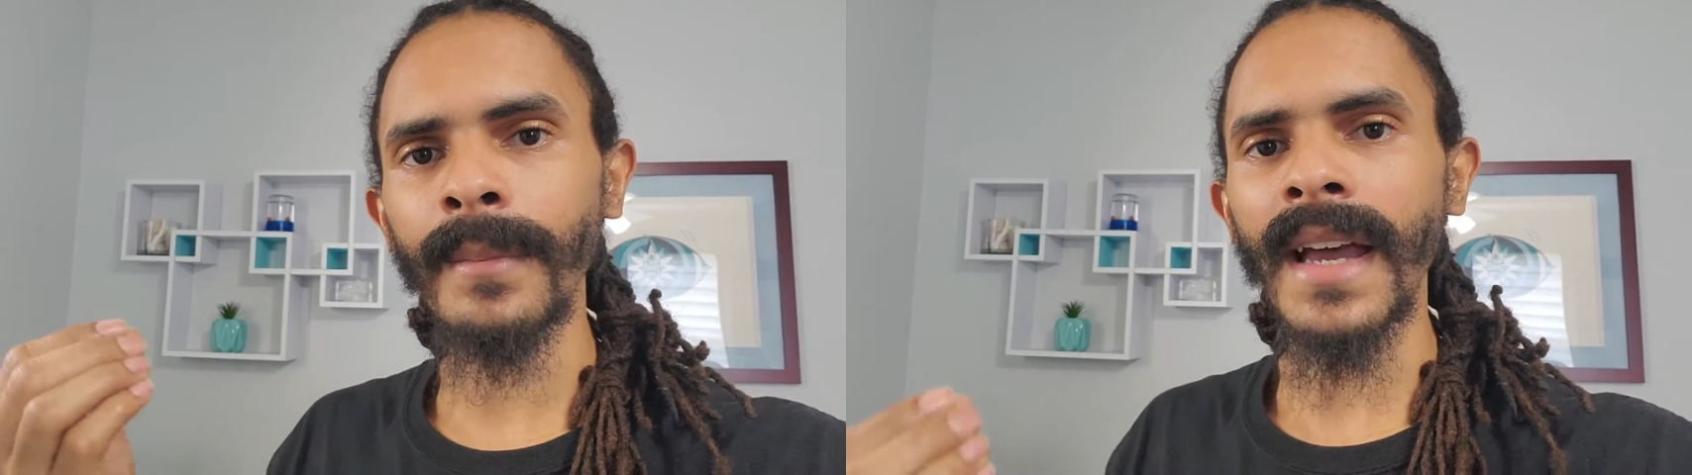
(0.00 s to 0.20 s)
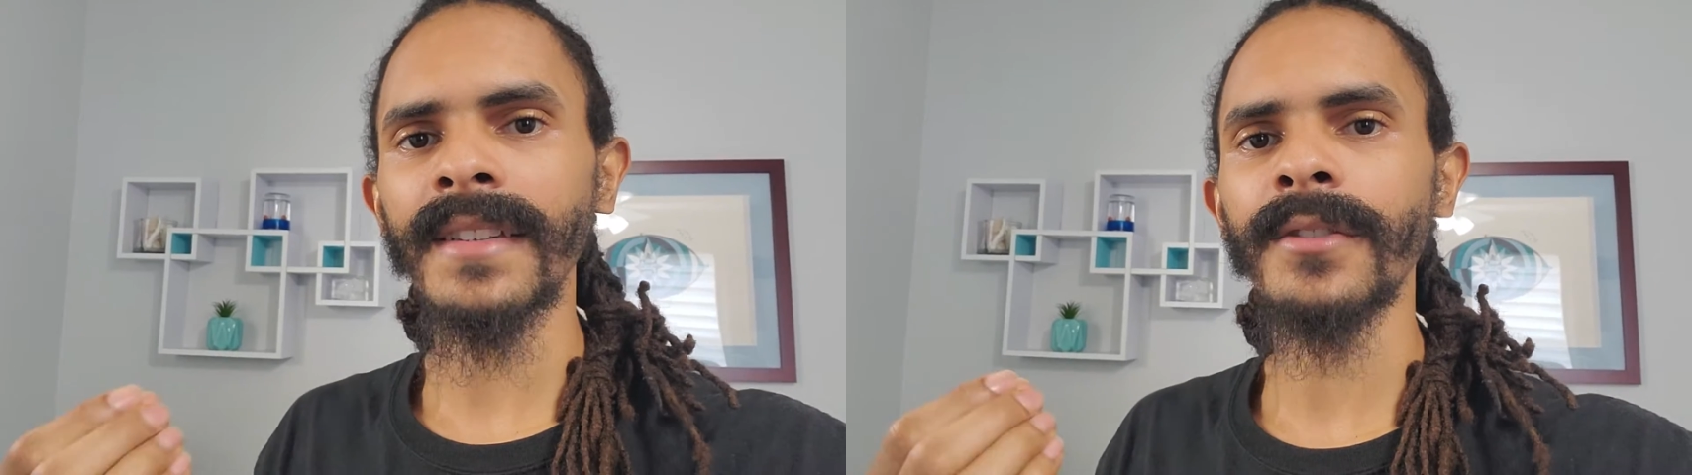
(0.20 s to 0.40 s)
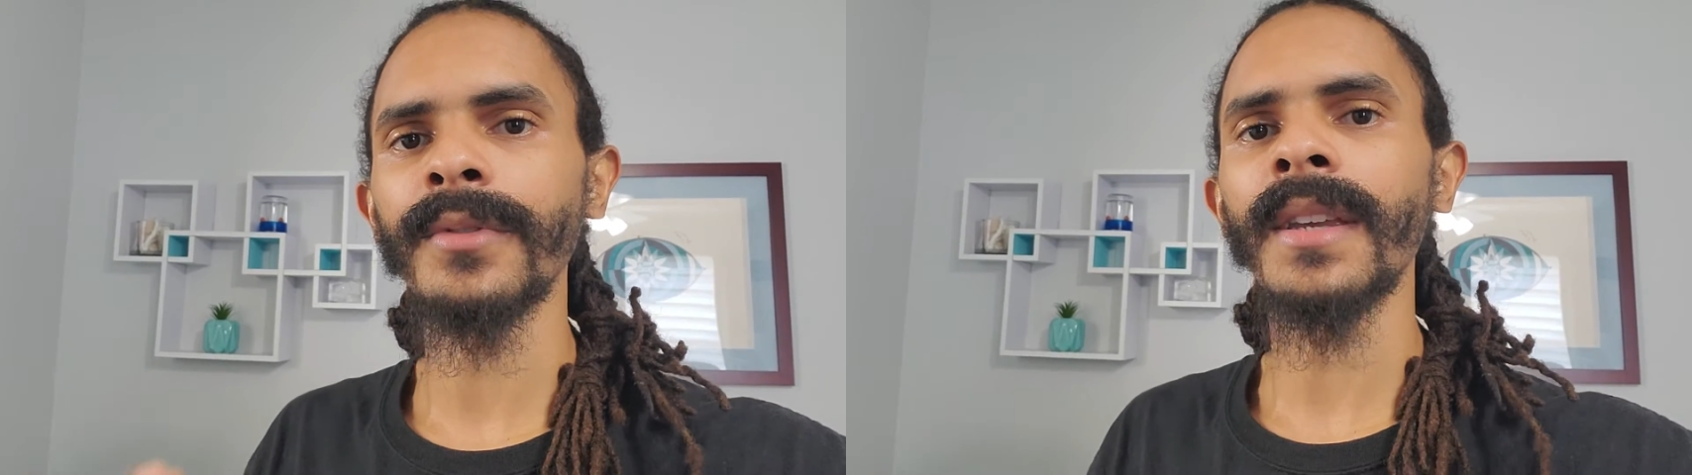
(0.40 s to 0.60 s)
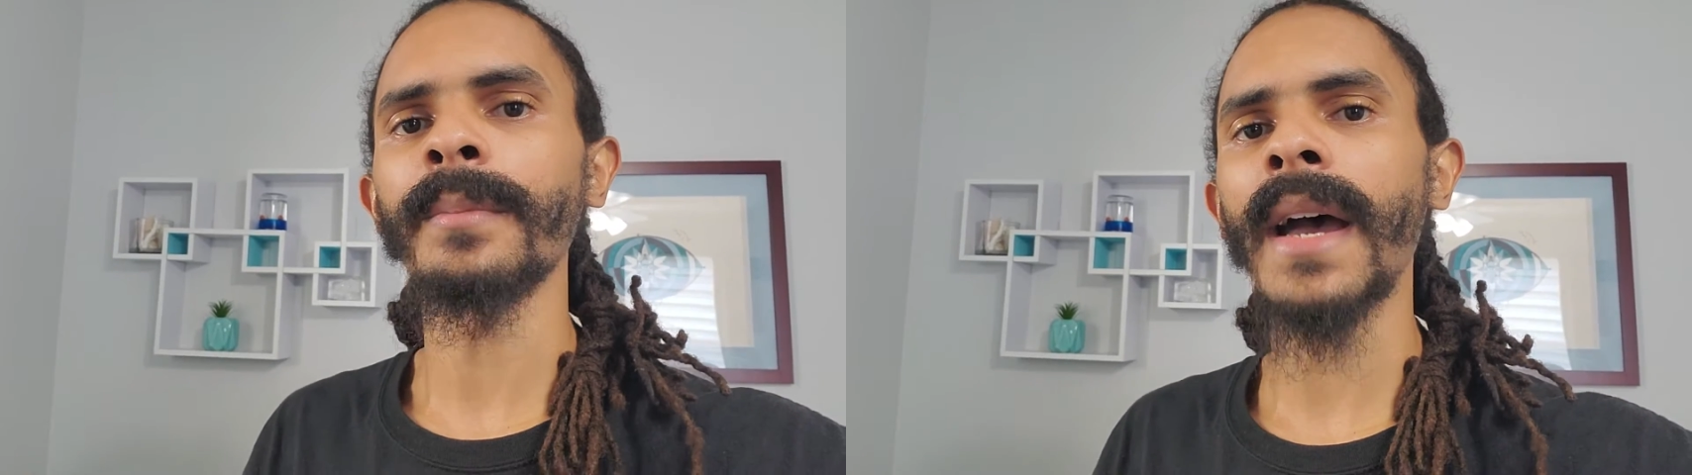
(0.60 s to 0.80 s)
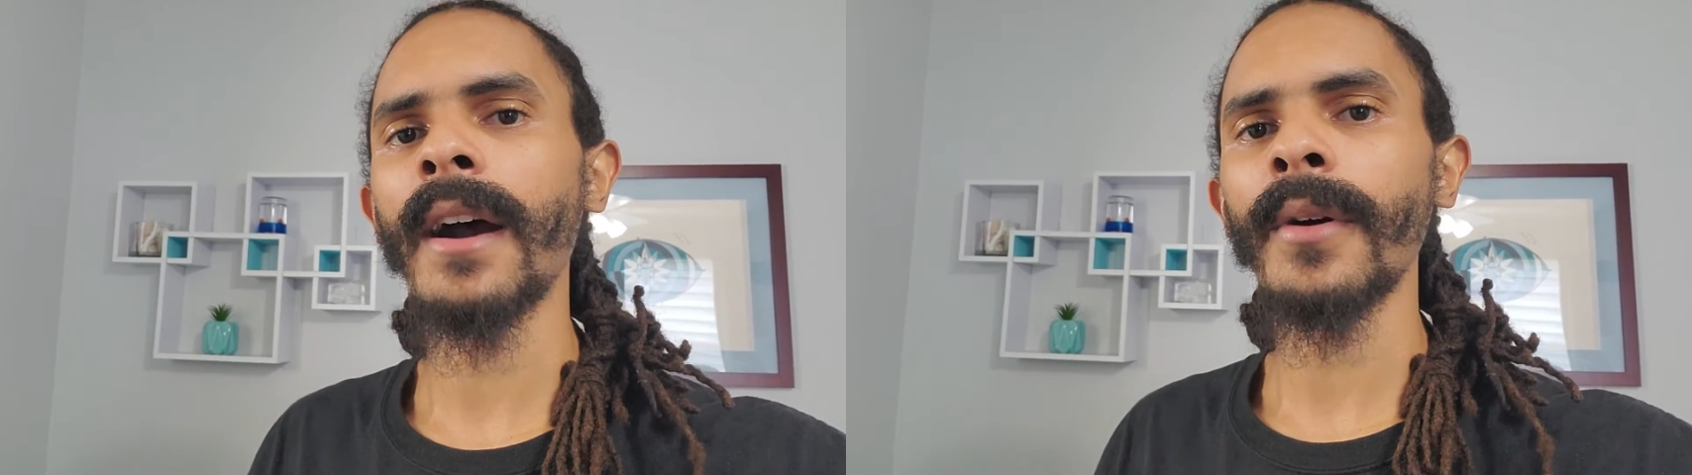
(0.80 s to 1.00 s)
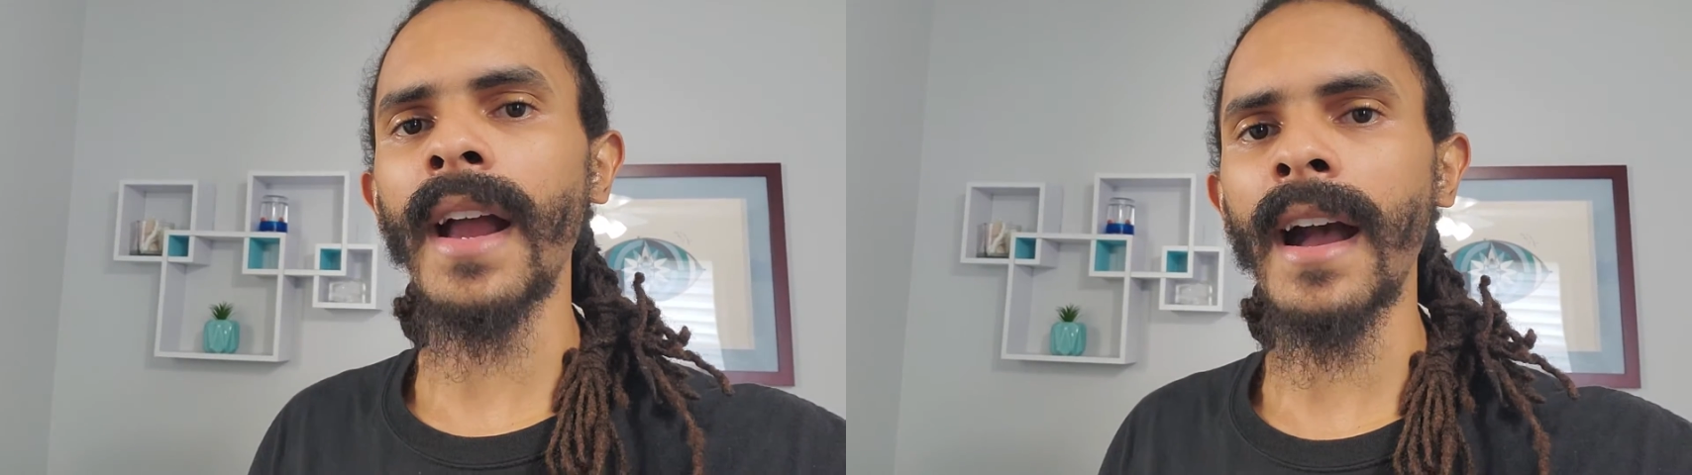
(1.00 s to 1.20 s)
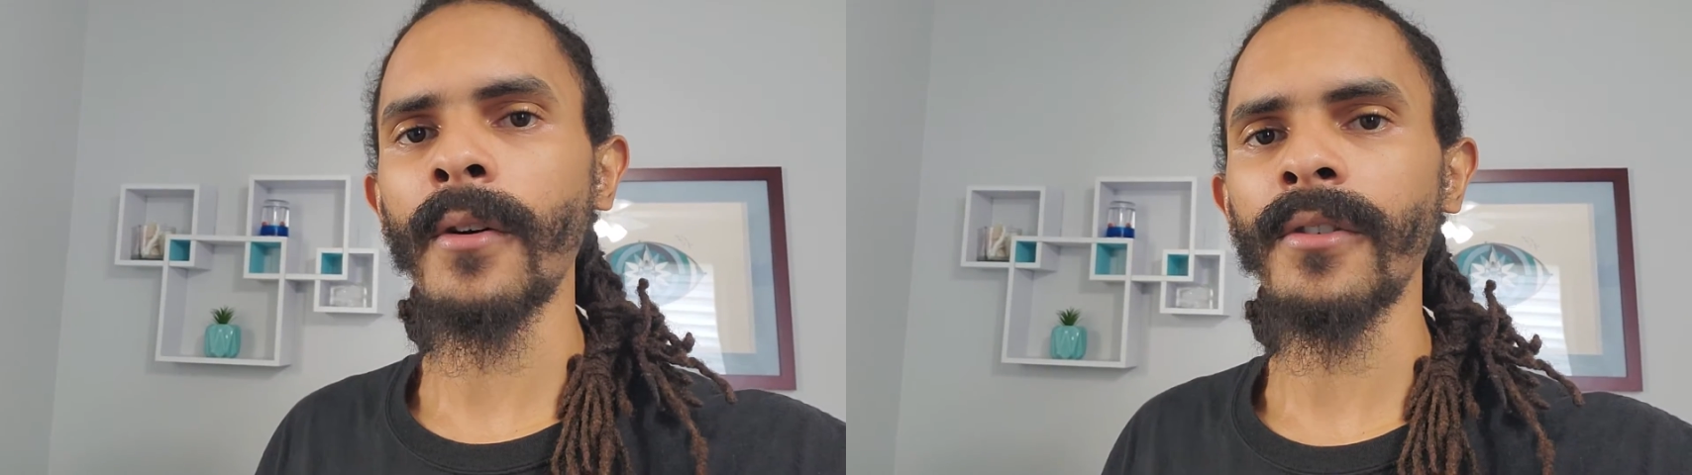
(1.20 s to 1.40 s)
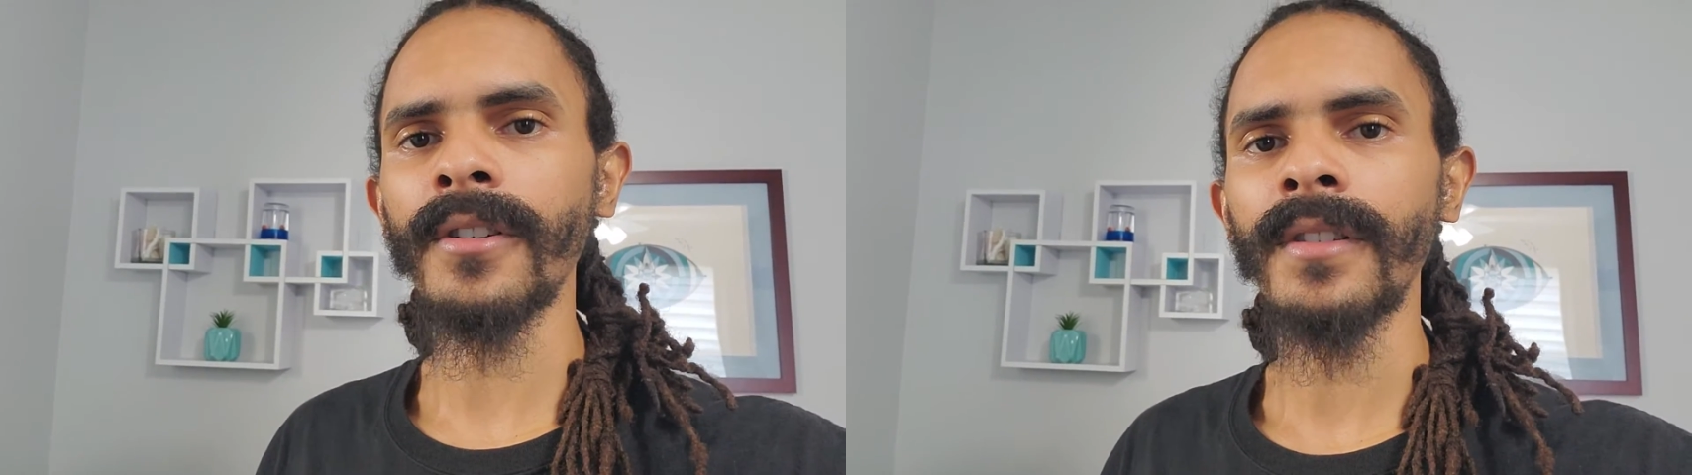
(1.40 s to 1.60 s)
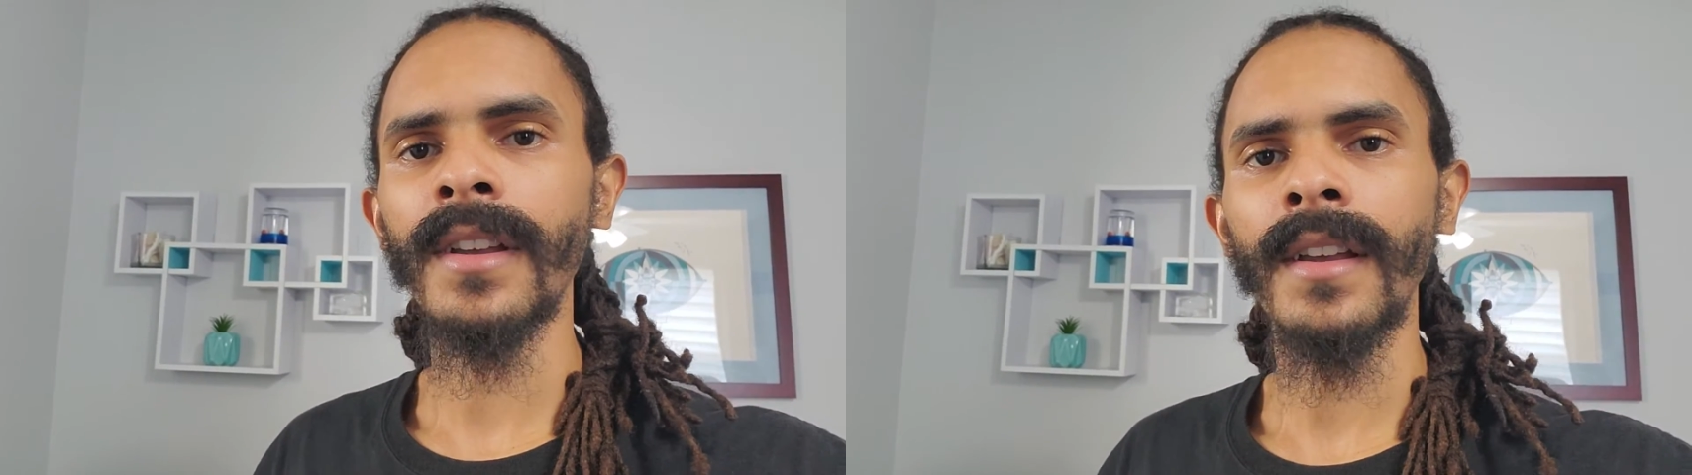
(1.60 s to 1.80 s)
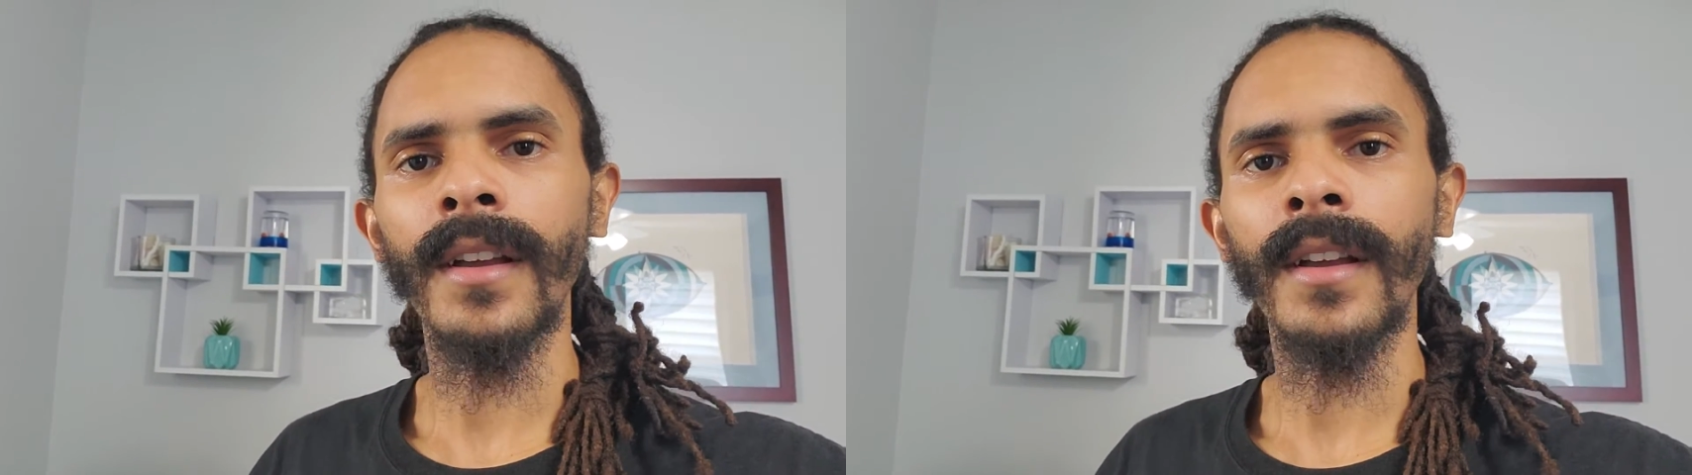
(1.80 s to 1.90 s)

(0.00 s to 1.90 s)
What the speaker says: Mastery Empower Hour